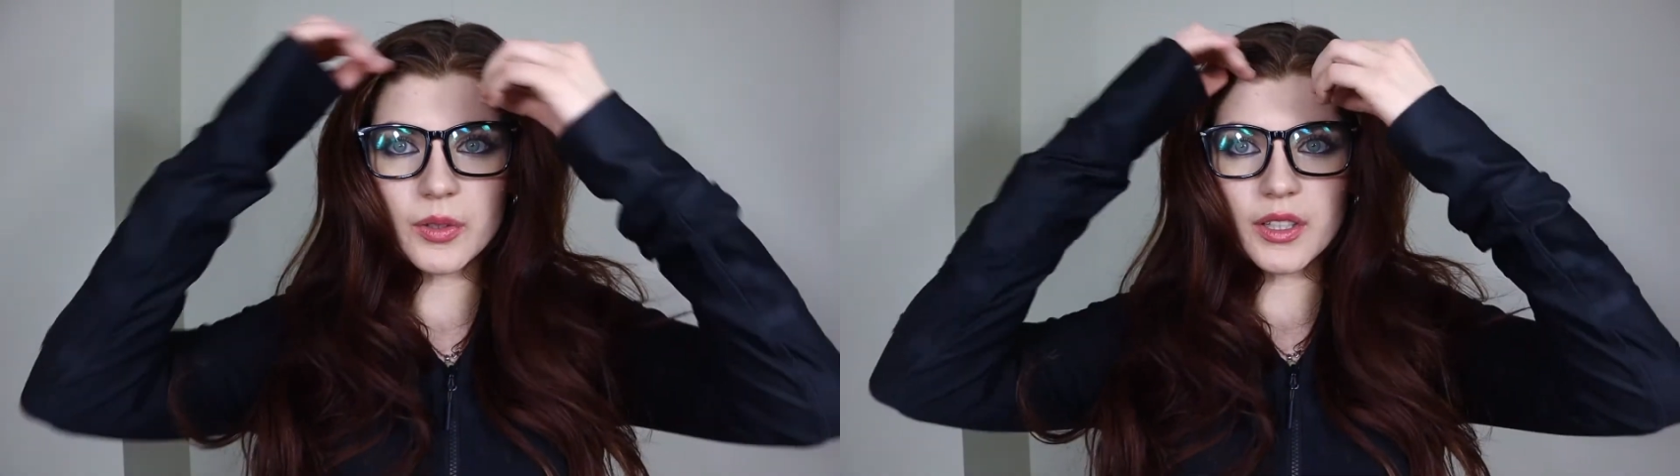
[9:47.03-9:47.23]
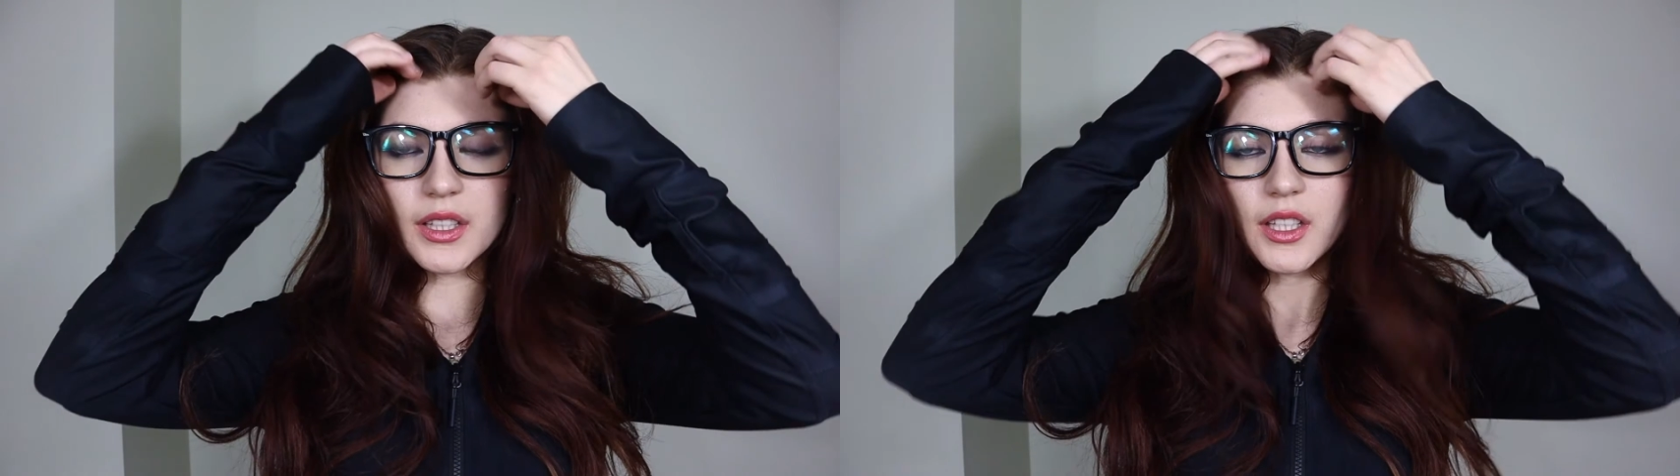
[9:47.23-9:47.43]

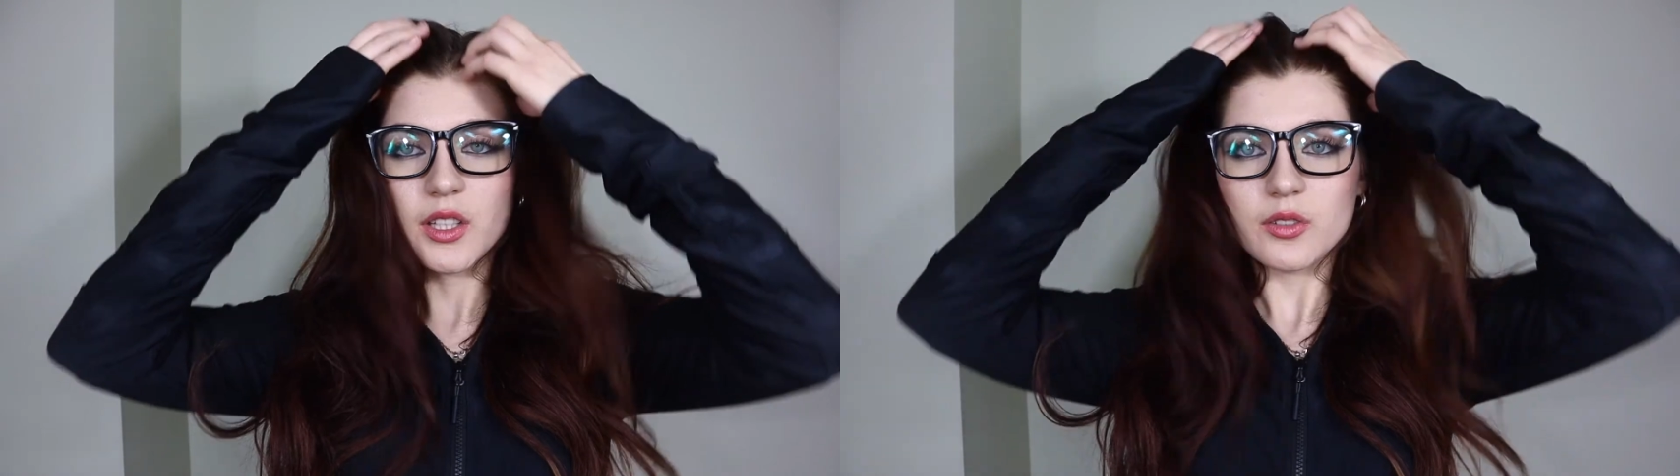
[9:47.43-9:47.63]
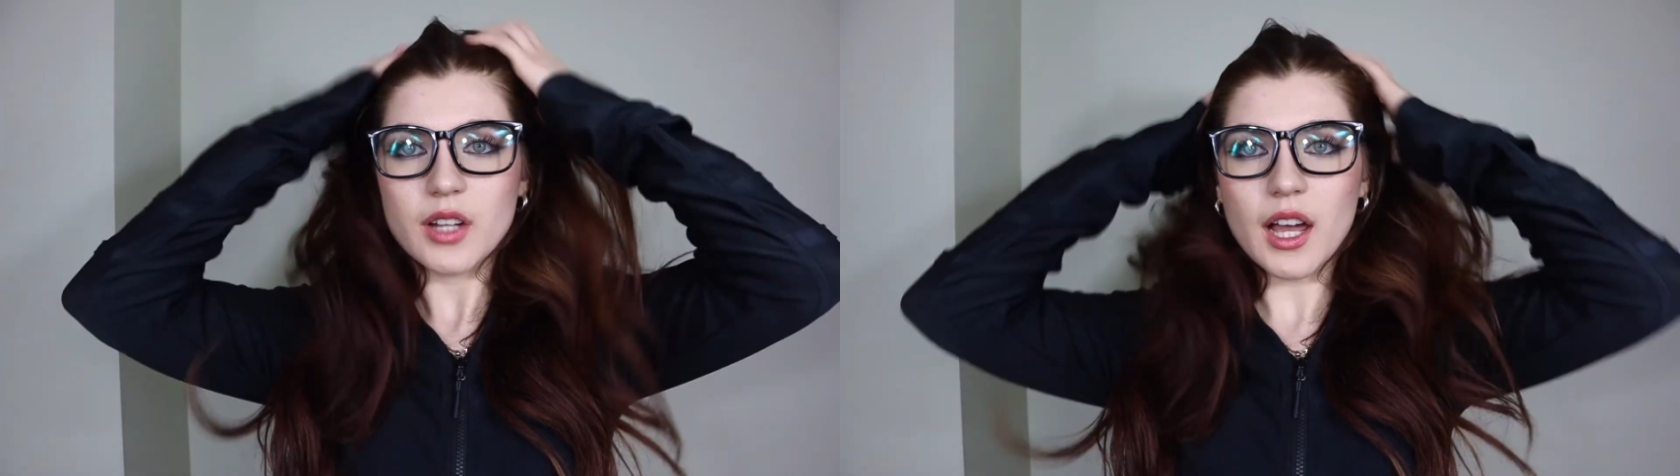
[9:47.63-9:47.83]
really
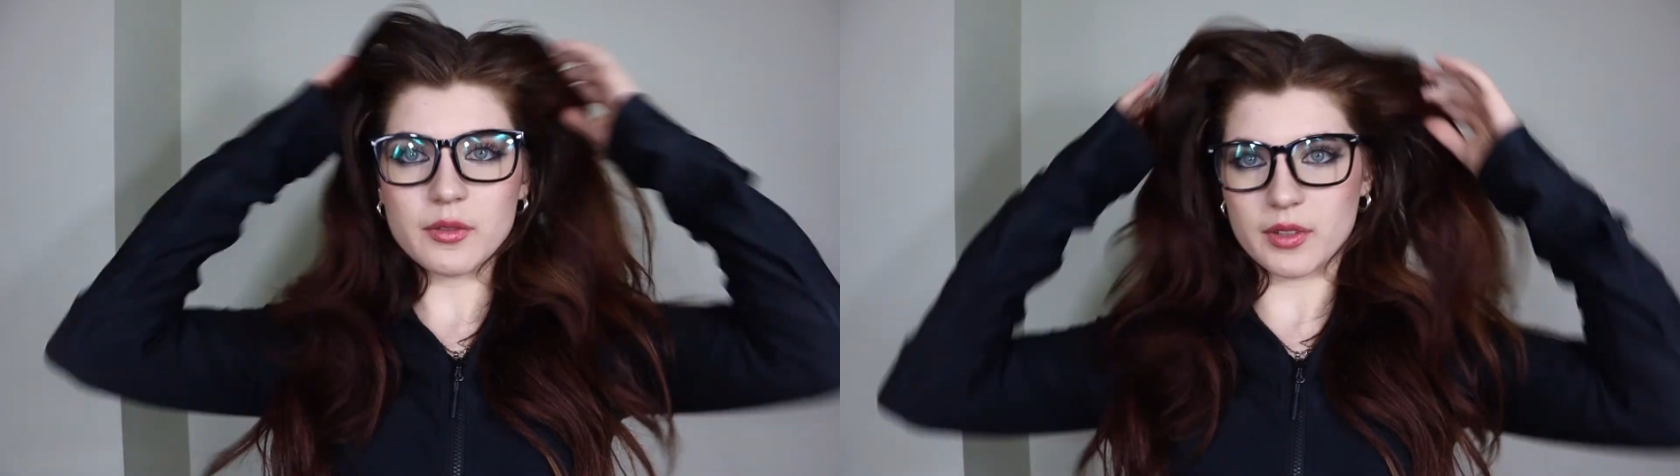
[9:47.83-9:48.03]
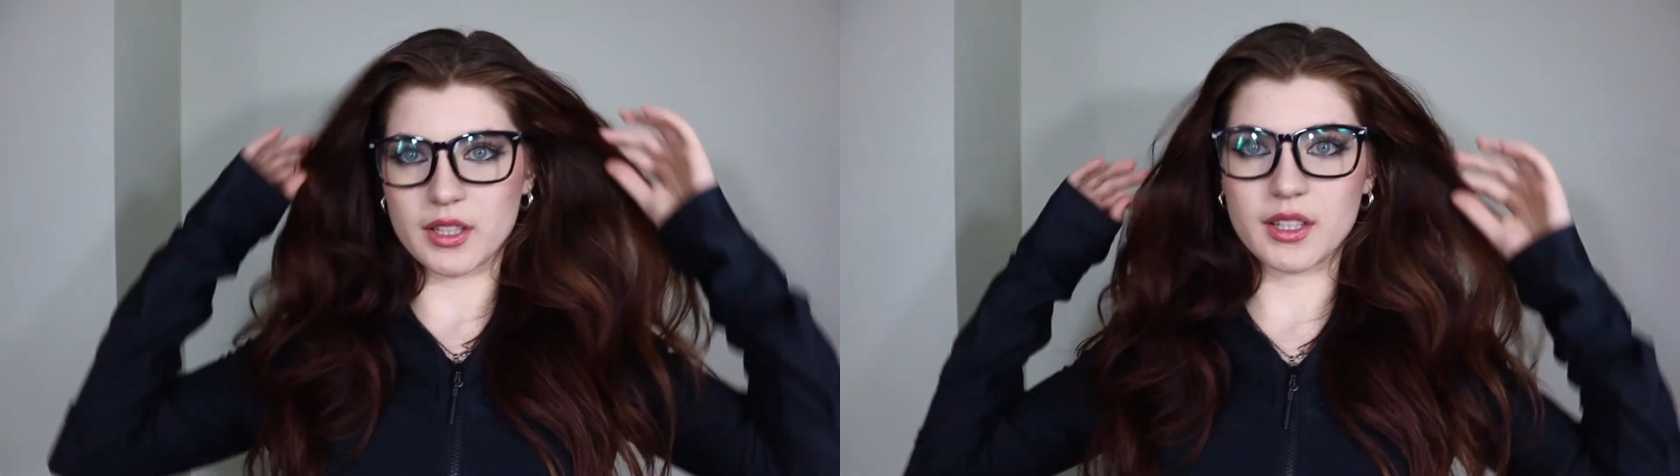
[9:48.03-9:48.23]
cute. I
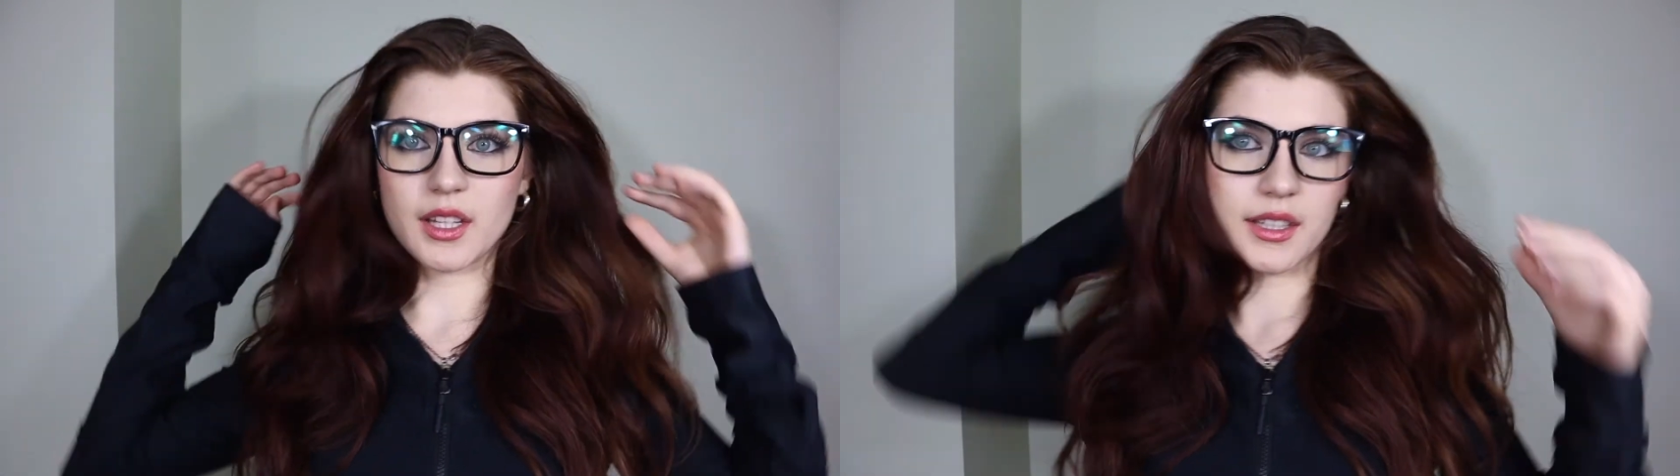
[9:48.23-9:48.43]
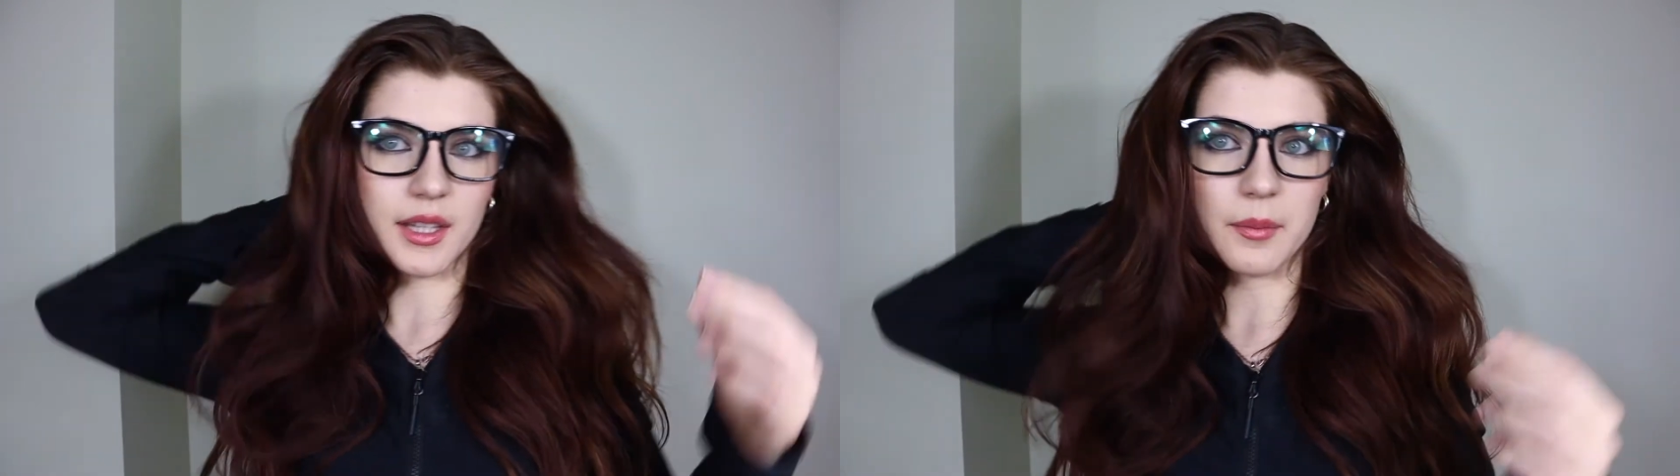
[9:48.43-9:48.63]
really
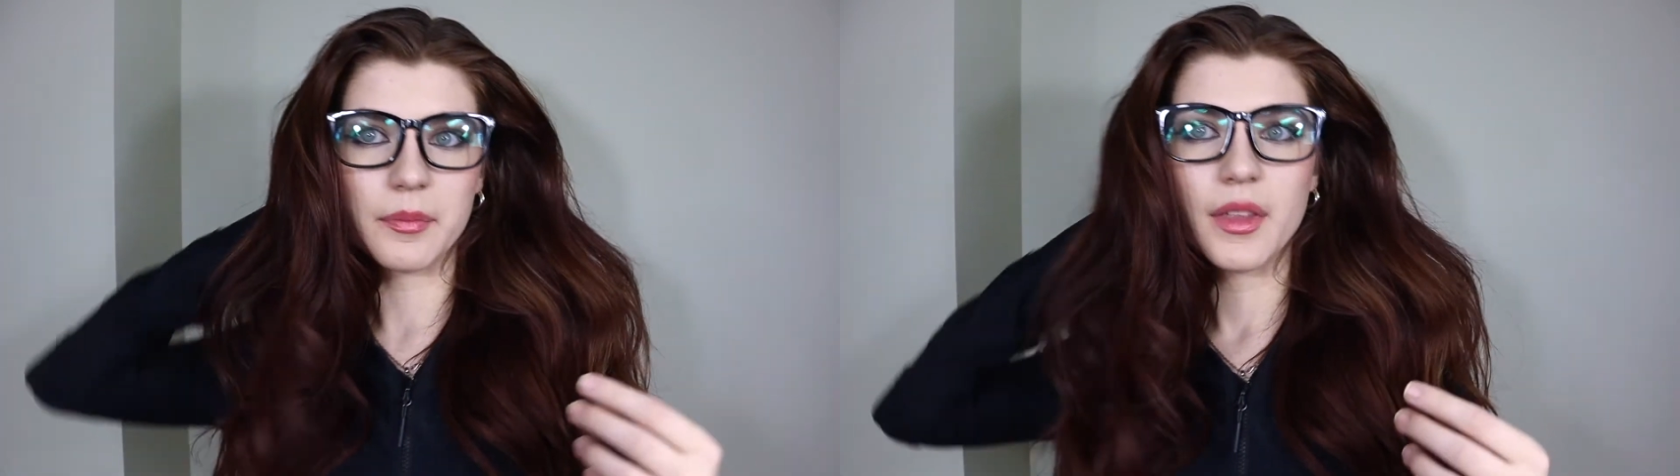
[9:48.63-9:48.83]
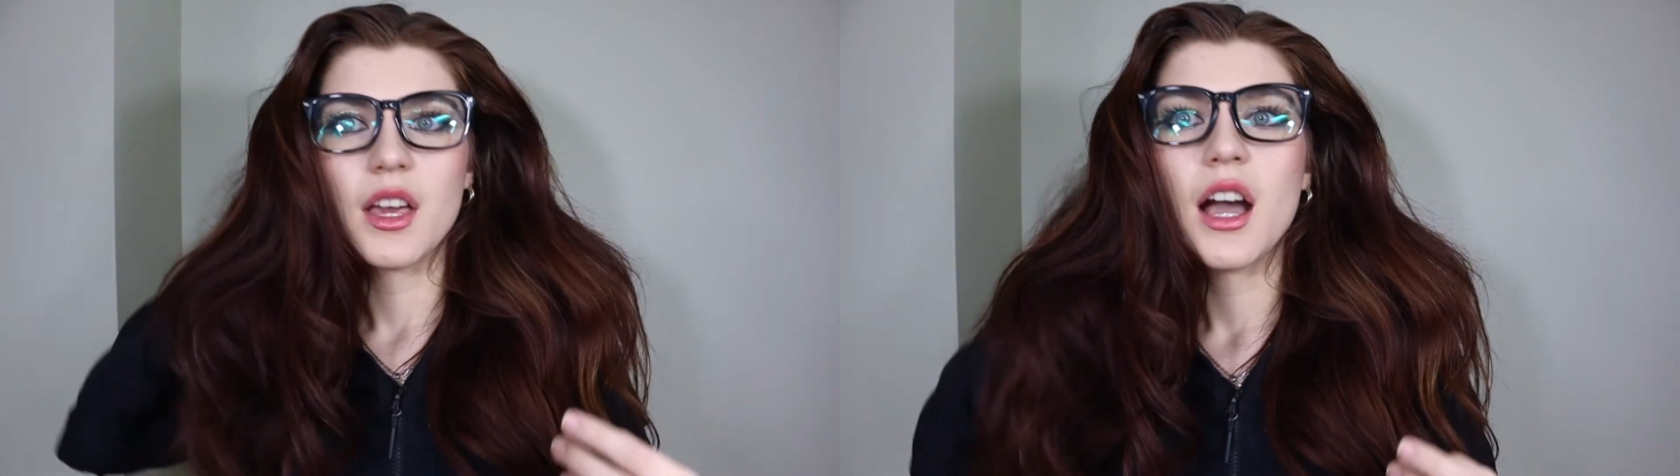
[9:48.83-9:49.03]
like them.